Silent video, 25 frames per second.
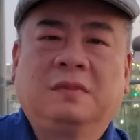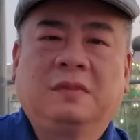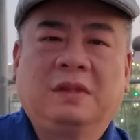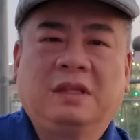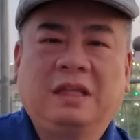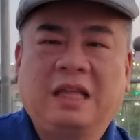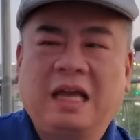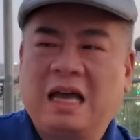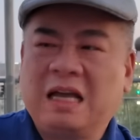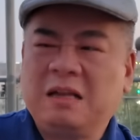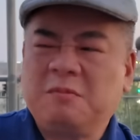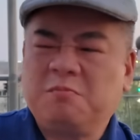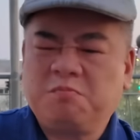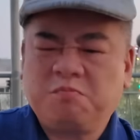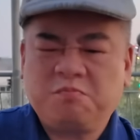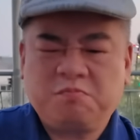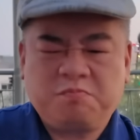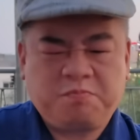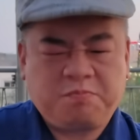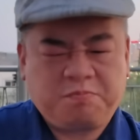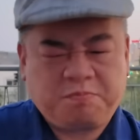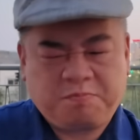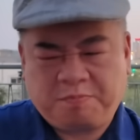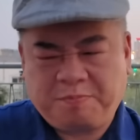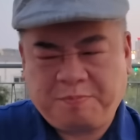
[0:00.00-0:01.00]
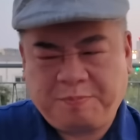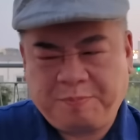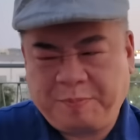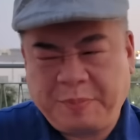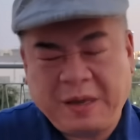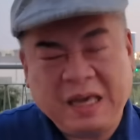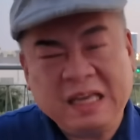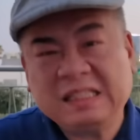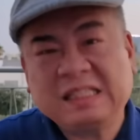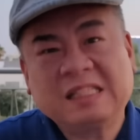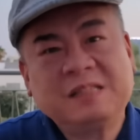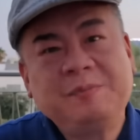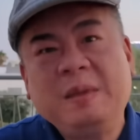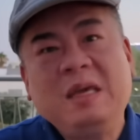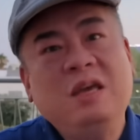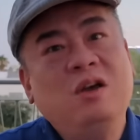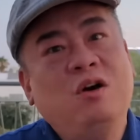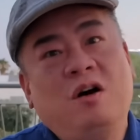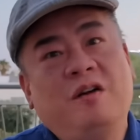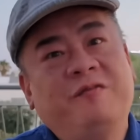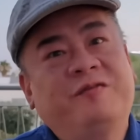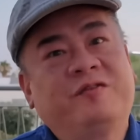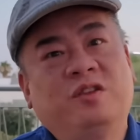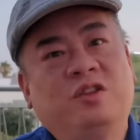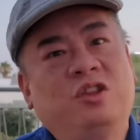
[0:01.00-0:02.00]
that pissed me
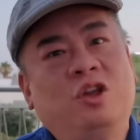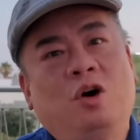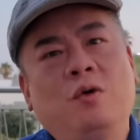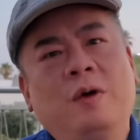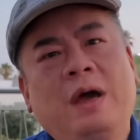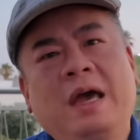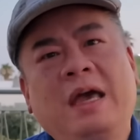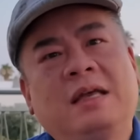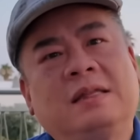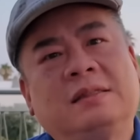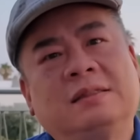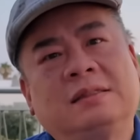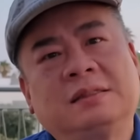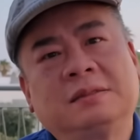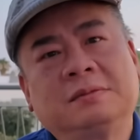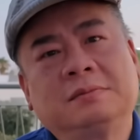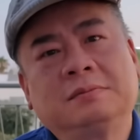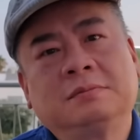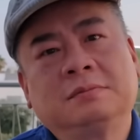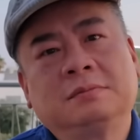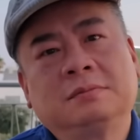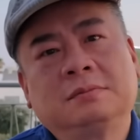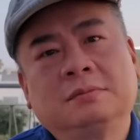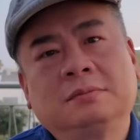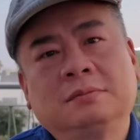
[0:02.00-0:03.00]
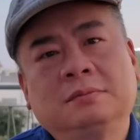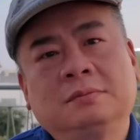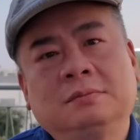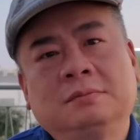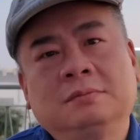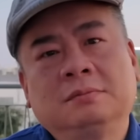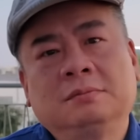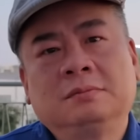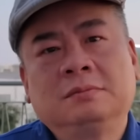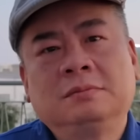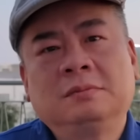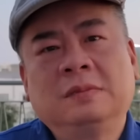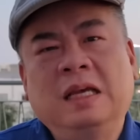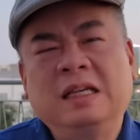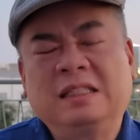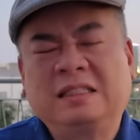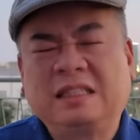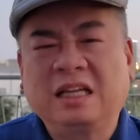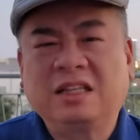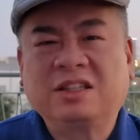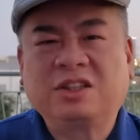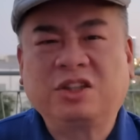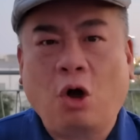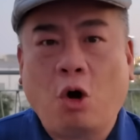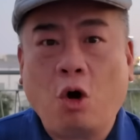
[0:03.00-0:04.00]
off to no end is
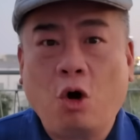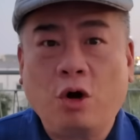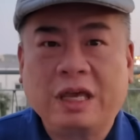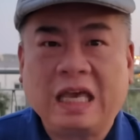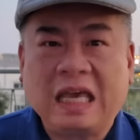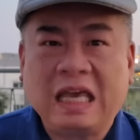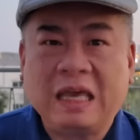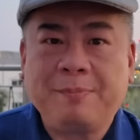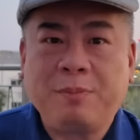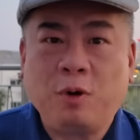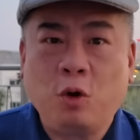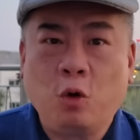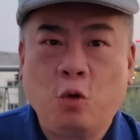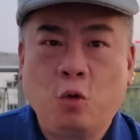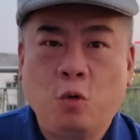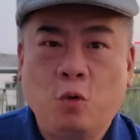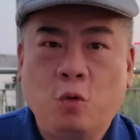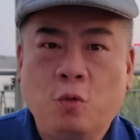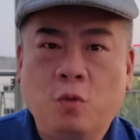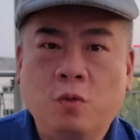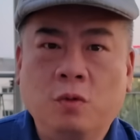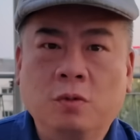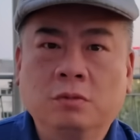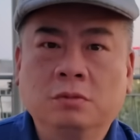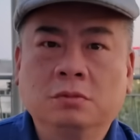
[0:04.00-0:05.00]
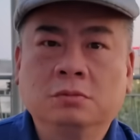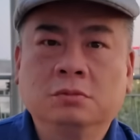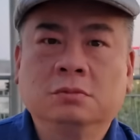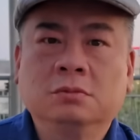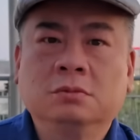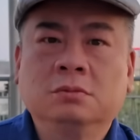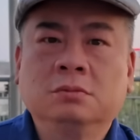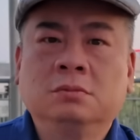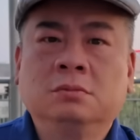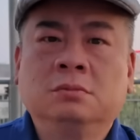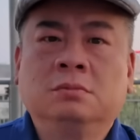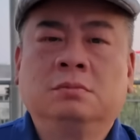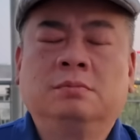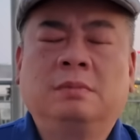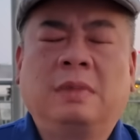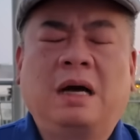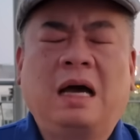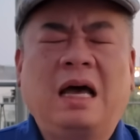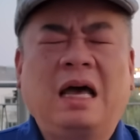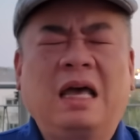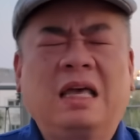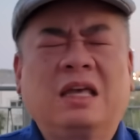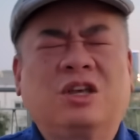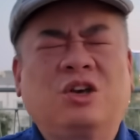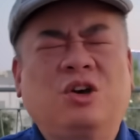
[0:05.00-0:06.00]
the doggy poo.
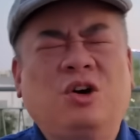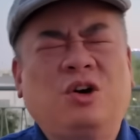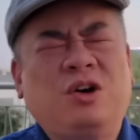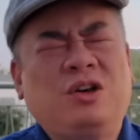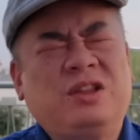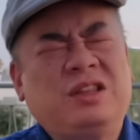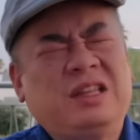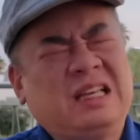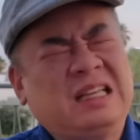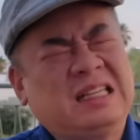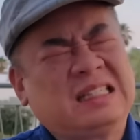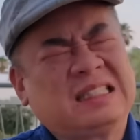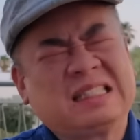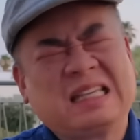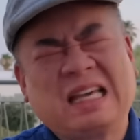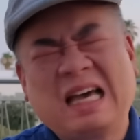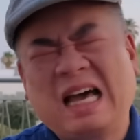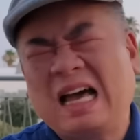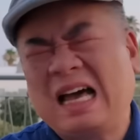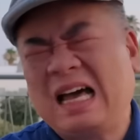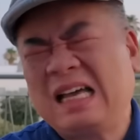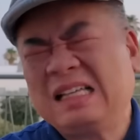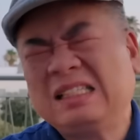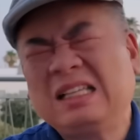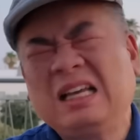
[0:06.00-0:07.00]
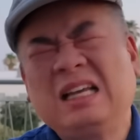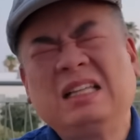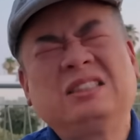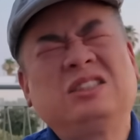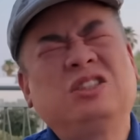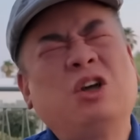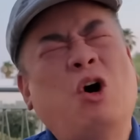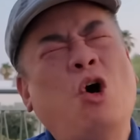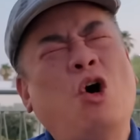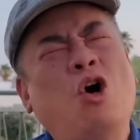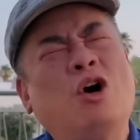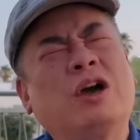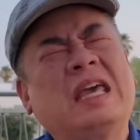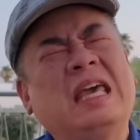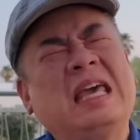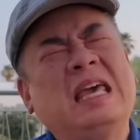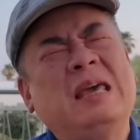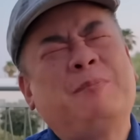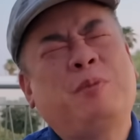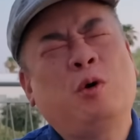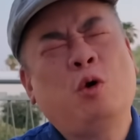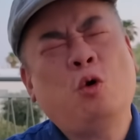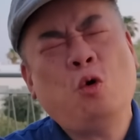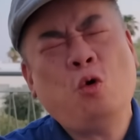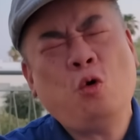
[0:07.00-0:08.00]
My goodness, guys, the doggy
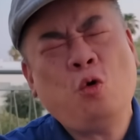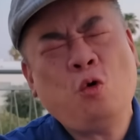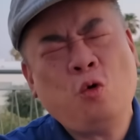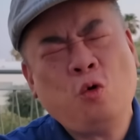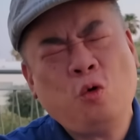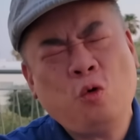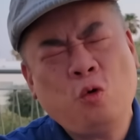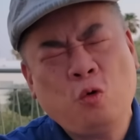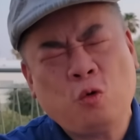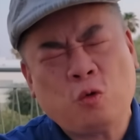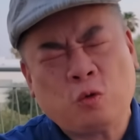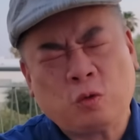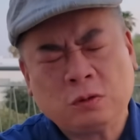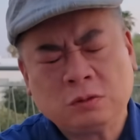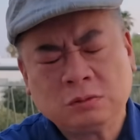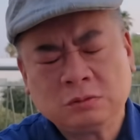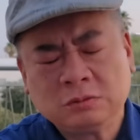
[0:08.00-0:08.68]
poo.